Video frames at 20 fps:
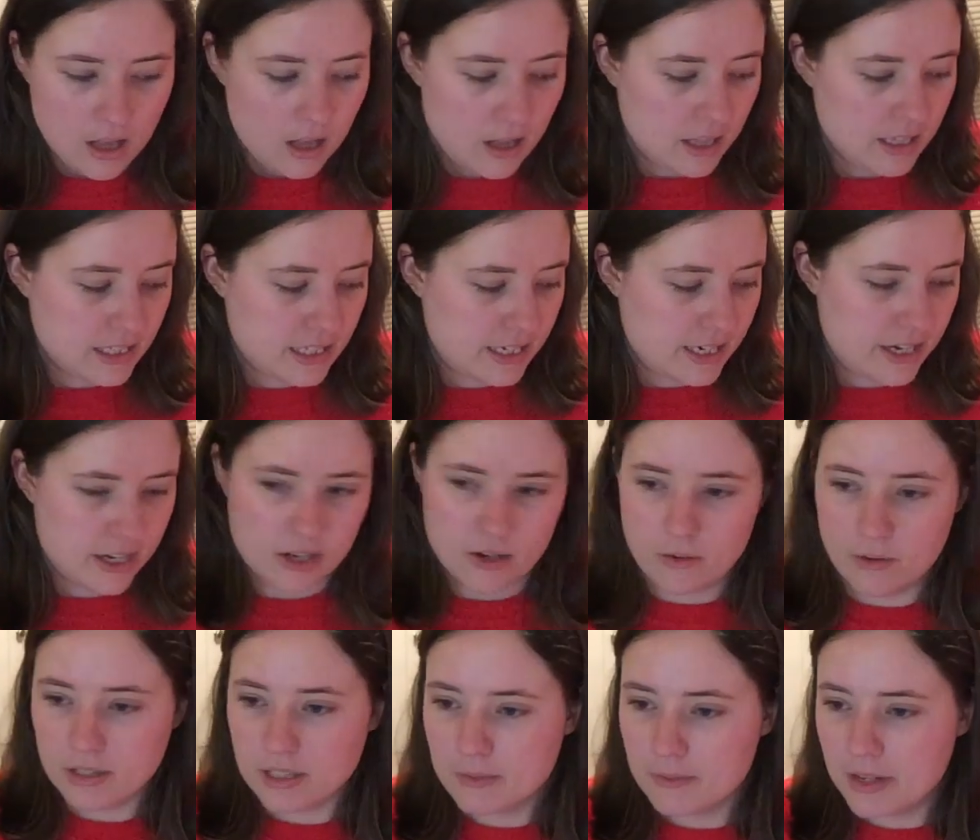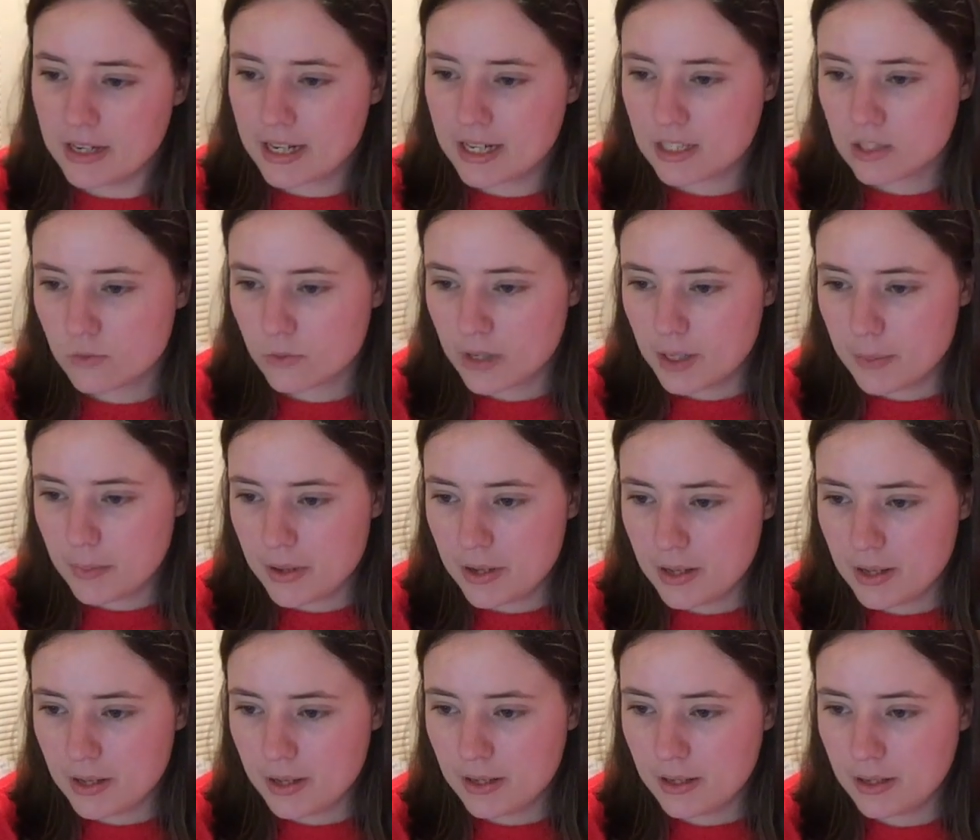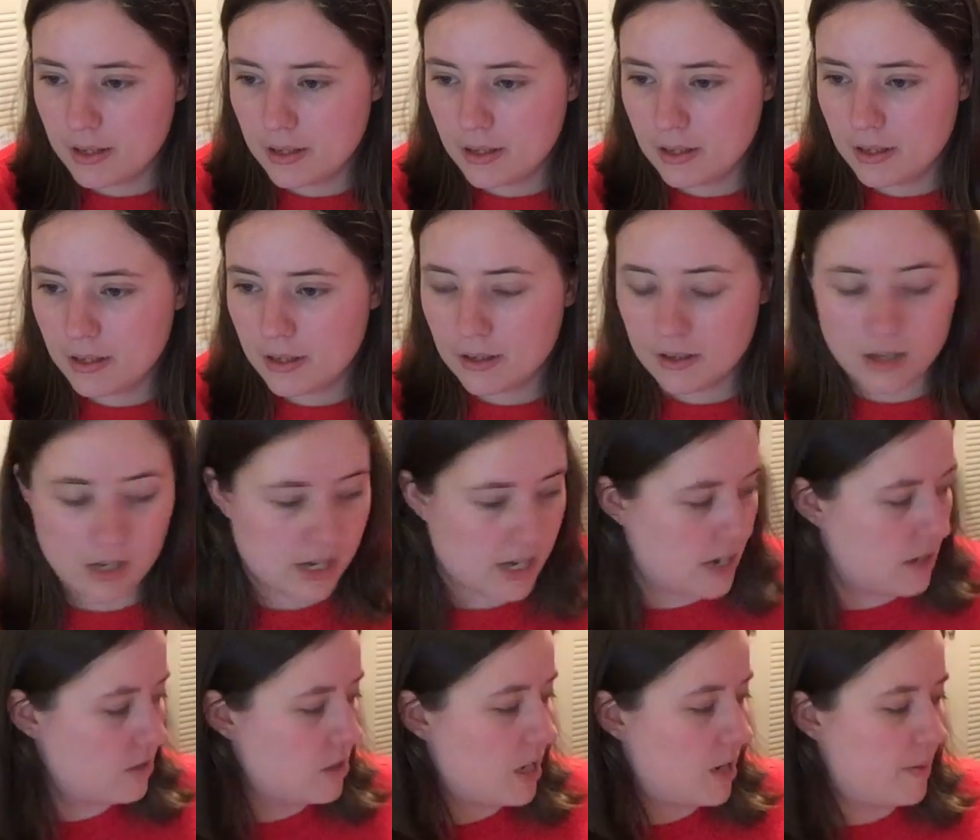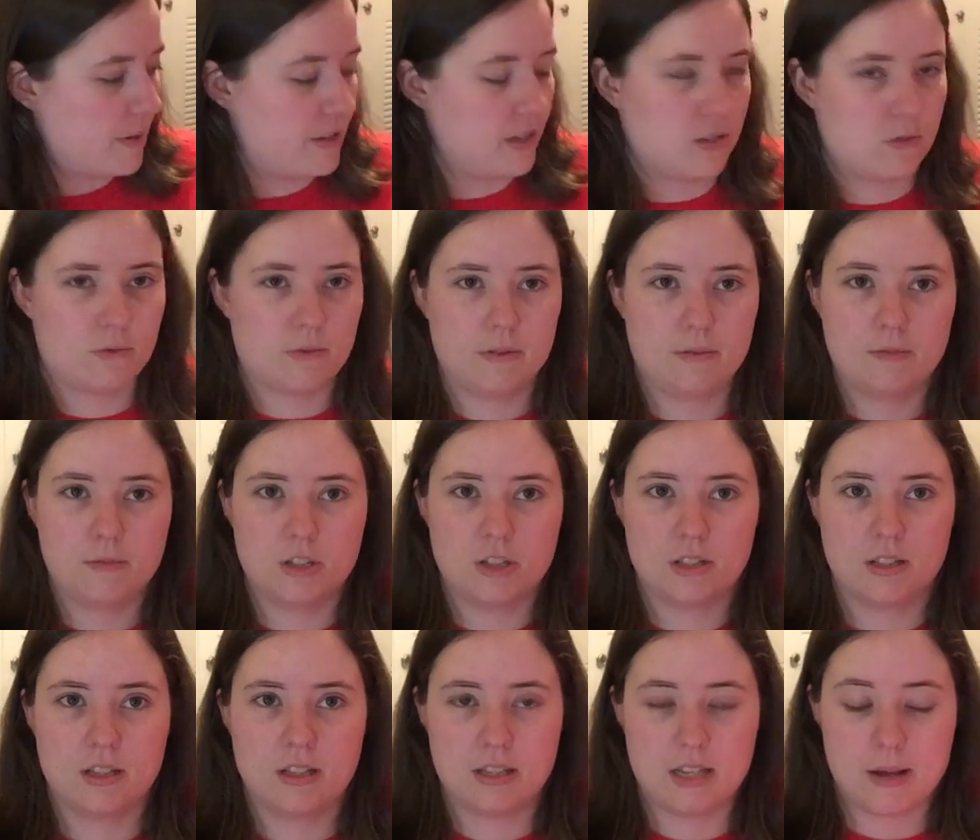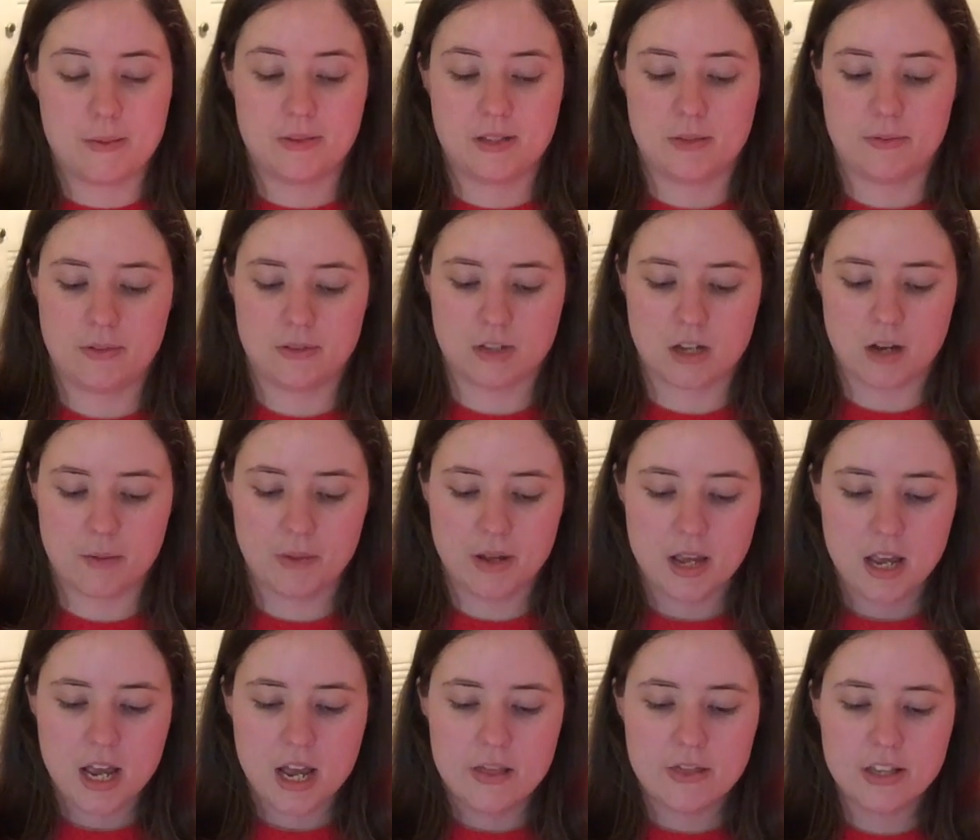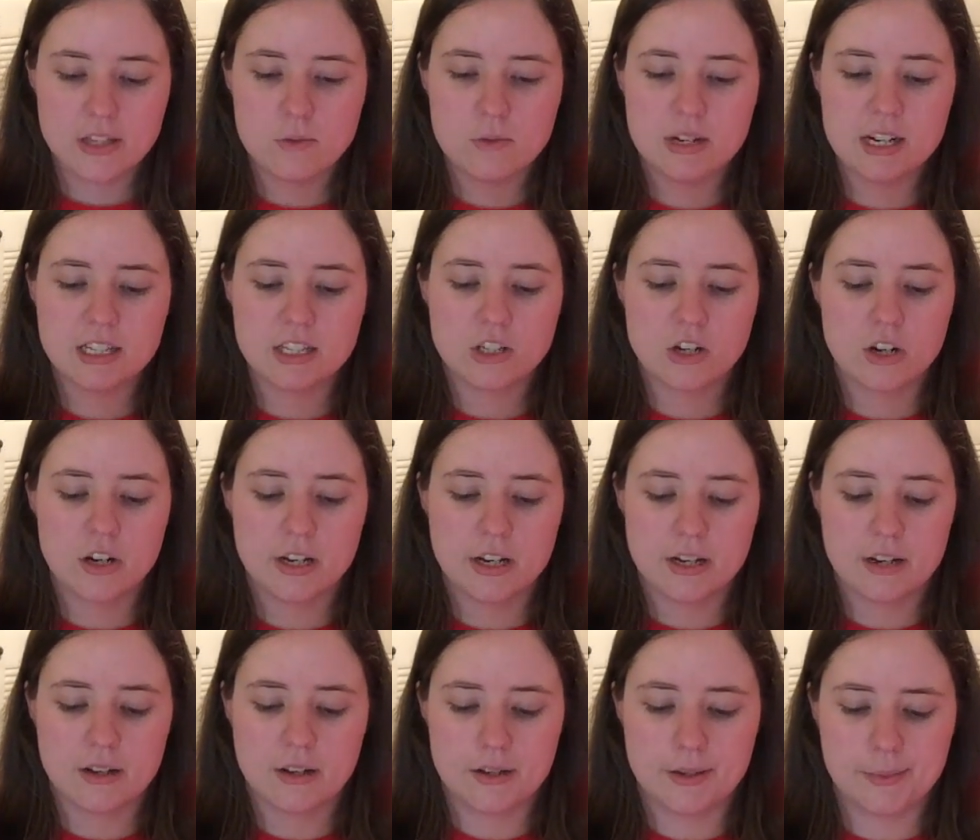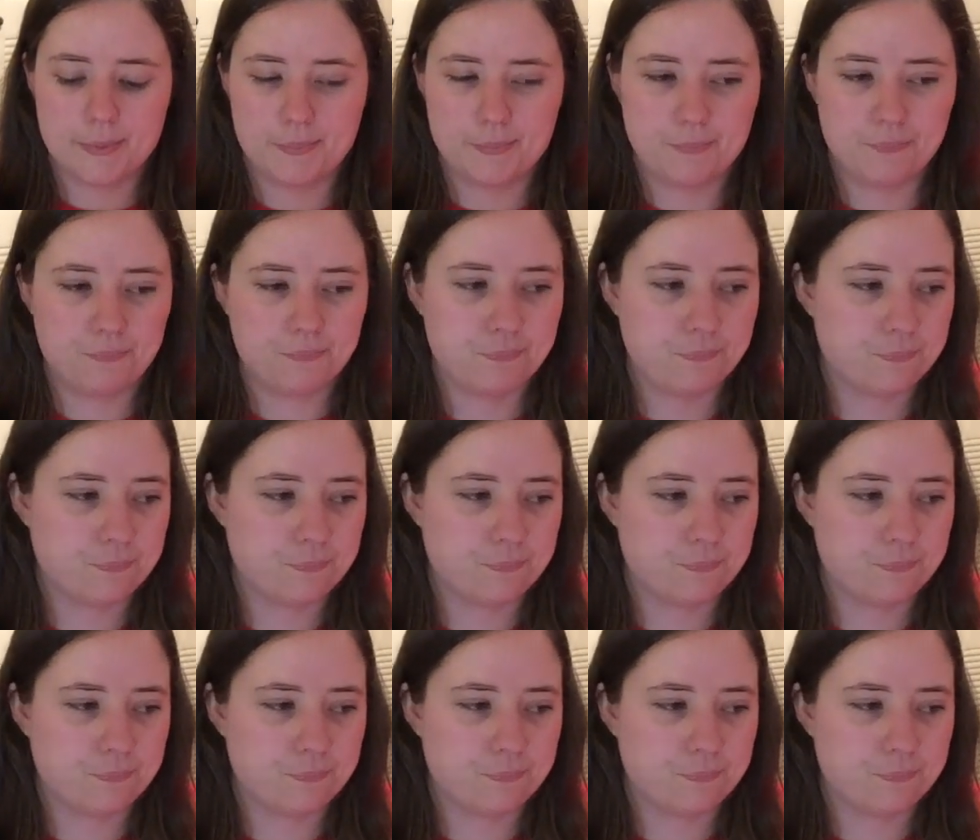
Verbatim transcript: Let's see here. What's my next whip? Okay, I'll talk about this one just because it happens to be on top. This one I started, I don't